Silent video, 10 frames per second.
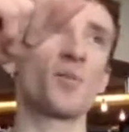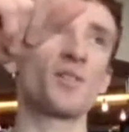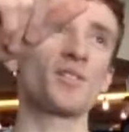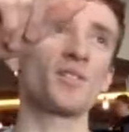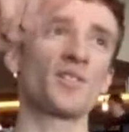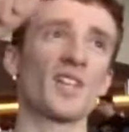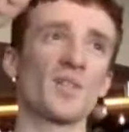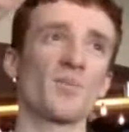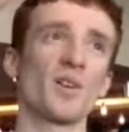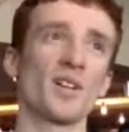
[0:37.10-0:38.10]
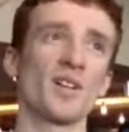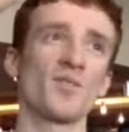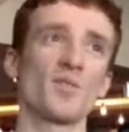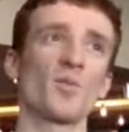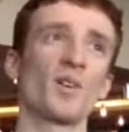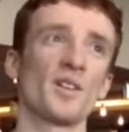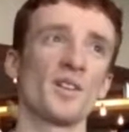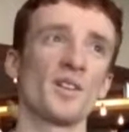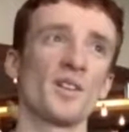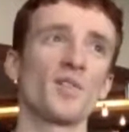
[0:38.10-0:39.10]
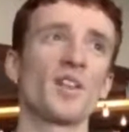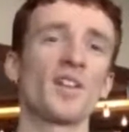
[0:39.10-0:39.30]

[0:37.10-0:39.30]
basically you just have to plug it in for one. And then